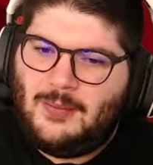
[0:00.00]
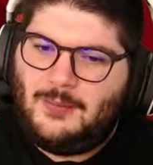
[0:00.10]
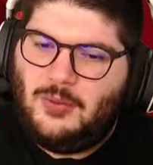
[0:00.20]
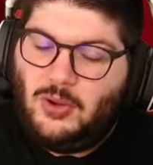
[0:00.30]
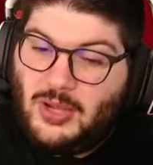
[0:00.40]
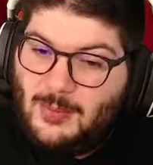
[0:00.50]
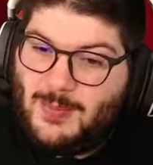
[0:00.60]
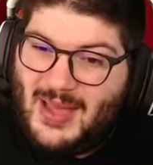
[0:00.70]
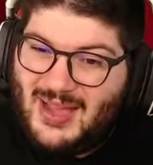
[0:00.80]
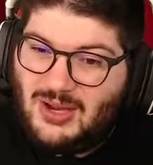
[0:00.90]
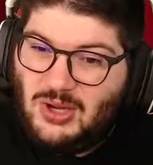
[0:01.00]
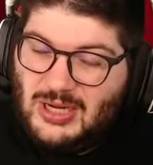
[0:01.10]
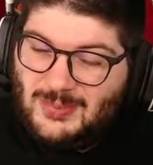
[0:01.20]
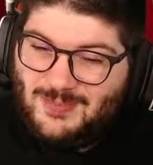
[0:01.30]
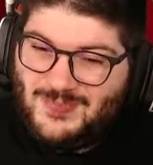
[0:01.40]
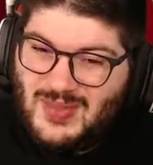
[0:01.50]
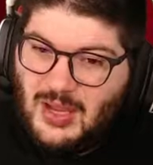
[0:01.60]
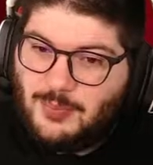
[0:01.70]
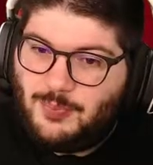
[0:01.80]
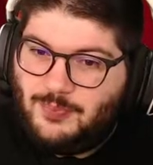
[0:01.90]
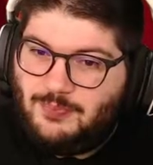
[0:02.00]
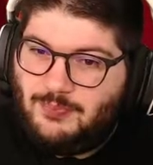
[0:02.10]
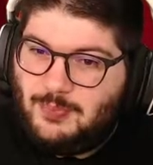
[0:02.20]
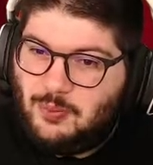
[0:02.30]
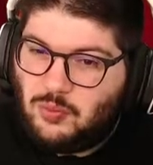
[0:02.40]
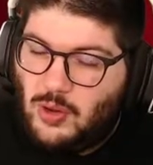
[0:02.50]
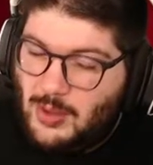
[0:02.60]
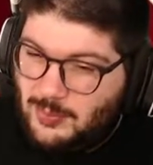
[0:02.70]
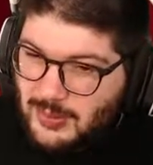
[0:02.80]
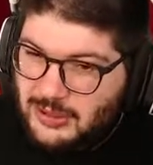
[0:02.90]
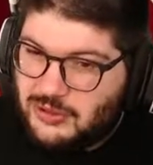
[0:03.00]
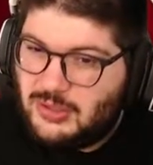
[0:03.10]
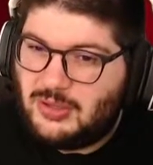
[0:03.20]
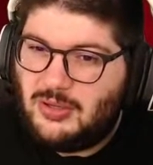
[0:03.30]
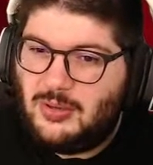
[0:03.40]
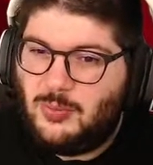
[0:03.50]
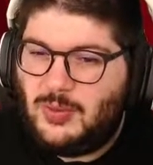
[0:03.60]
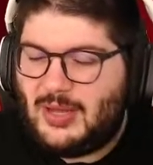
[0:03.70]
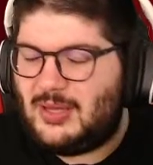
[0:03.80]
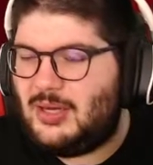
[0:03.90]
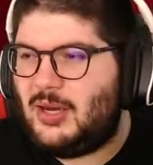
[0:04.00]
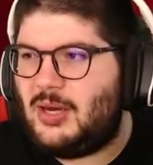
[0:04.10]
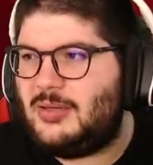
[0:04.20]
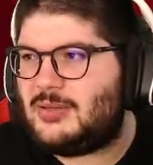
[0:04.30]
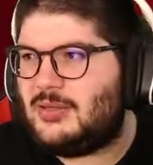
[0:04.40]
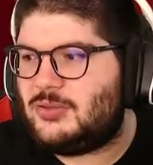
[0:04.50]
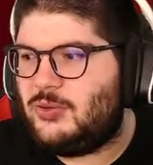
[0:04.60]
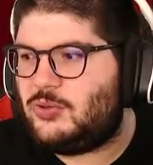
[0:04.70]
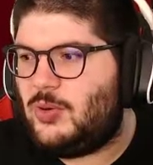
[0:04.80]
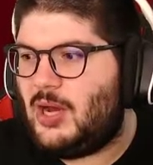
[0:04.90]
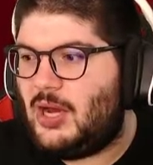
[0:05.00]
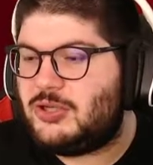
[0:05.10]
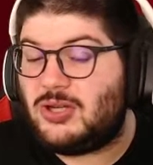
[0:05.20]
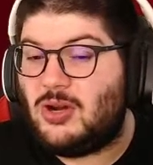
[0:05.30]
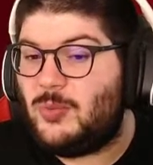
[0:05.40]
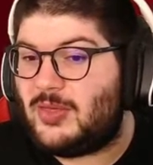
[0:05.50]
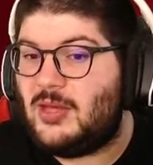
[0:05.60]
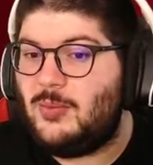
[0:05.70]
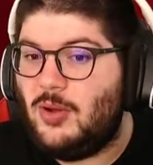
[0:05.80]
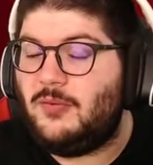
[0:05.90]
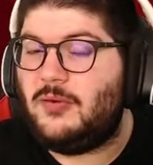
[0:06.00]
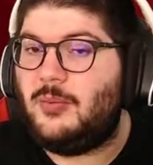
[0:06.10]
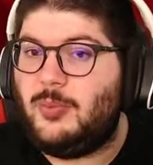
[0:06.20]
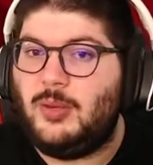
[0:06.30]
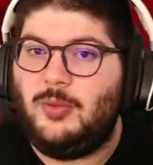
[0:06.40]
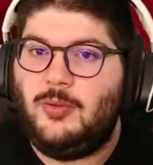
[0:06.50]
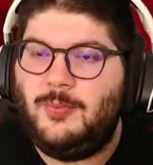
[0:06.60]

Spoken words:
looking back on it, I probably should have gone, like, in hindsight 2020, I should have gone with him over Mbeumo,